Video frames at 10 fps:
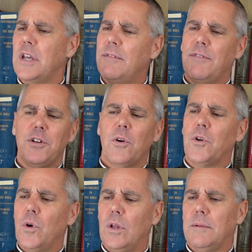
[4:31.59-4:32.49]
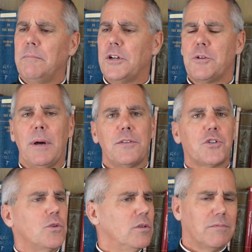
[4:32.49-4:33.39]
Even if you don't know much about the
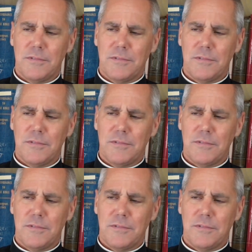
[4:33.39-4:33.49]
school,